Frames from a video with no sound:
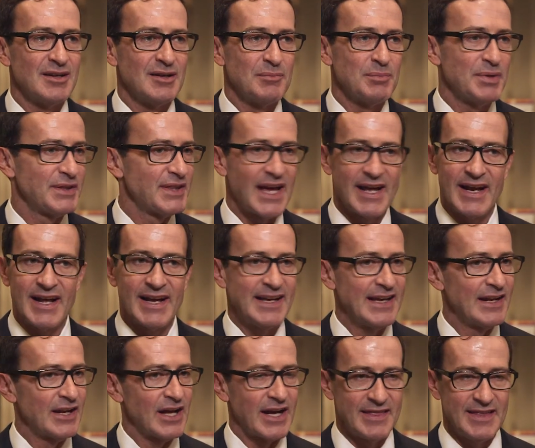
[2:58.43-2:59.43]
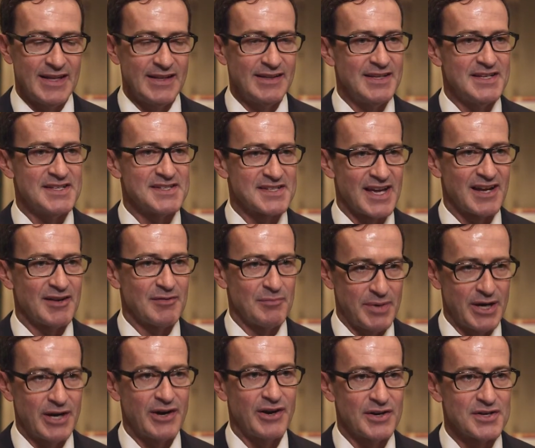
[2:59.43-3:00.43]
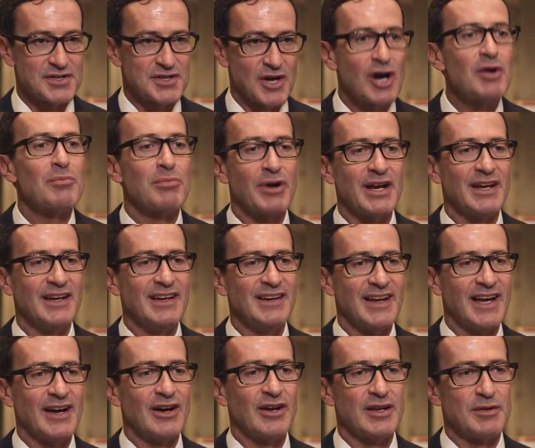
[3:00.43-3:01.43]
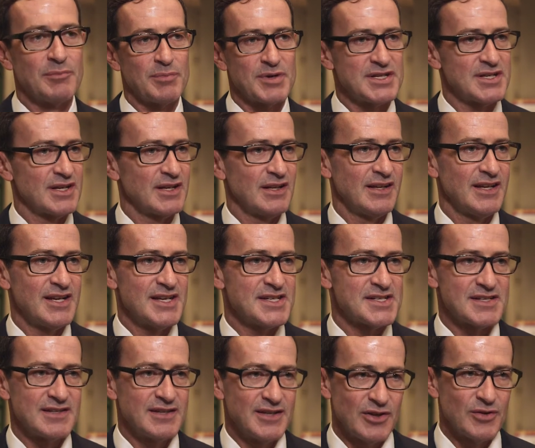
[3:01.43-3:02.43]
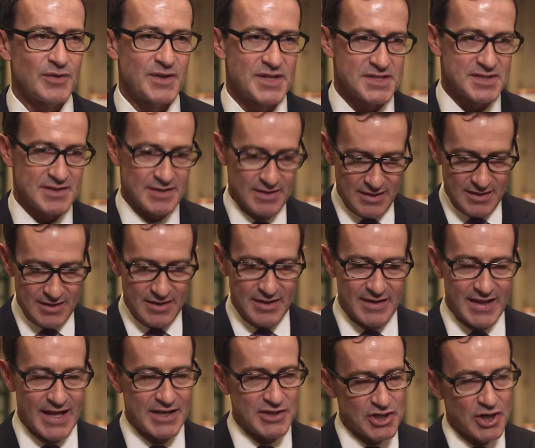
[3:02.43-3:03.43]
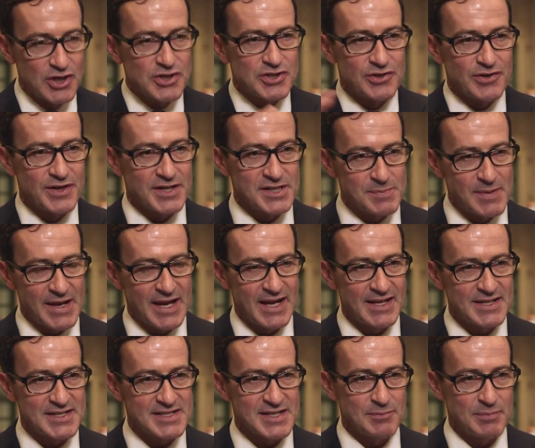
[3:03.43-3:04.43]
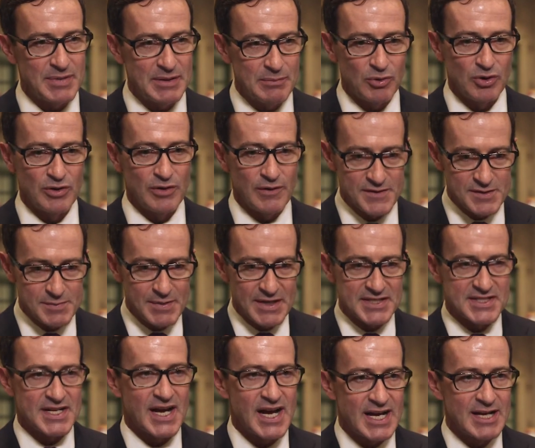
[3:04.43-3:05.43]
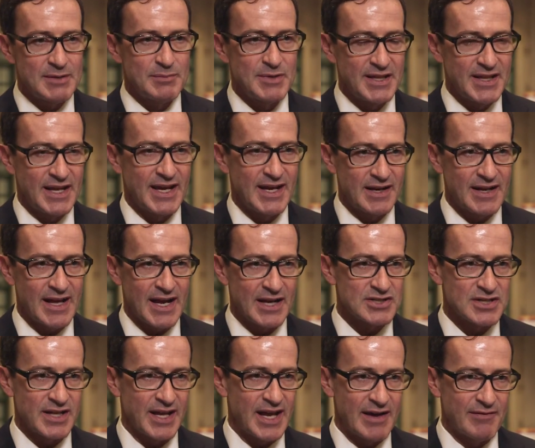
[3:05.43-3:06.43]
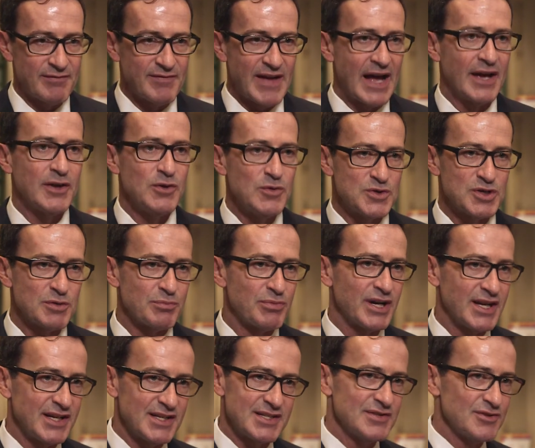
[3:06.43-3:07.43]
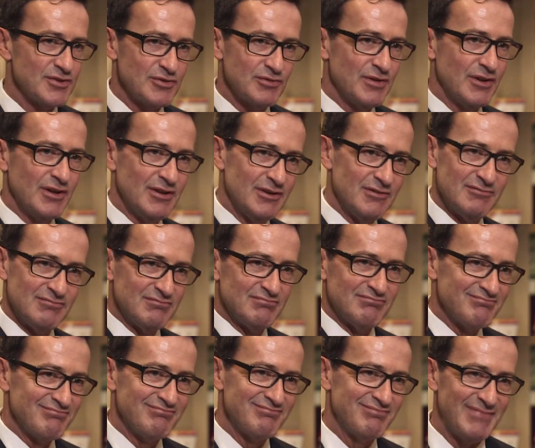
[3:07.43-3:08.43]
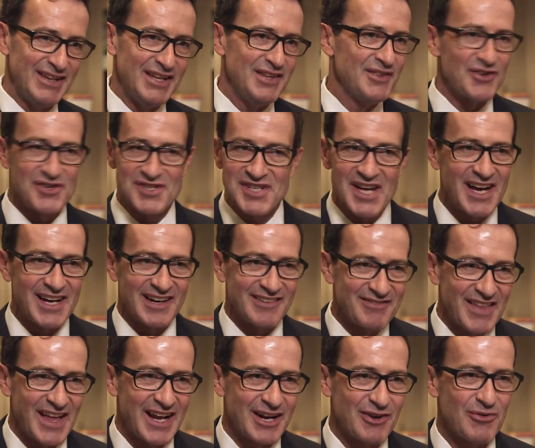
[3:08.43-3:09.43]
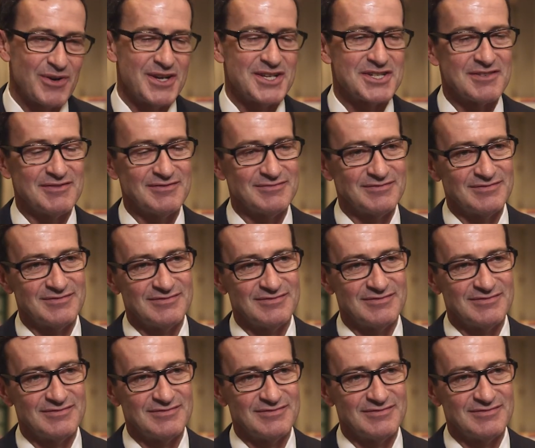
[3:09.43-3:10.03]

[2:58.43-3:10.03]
But that, again, I think these kind of barriers are breaking down, particularly as, you know, this that juncture expands and people who have spent time in that actually have value to bring to either side of that equation.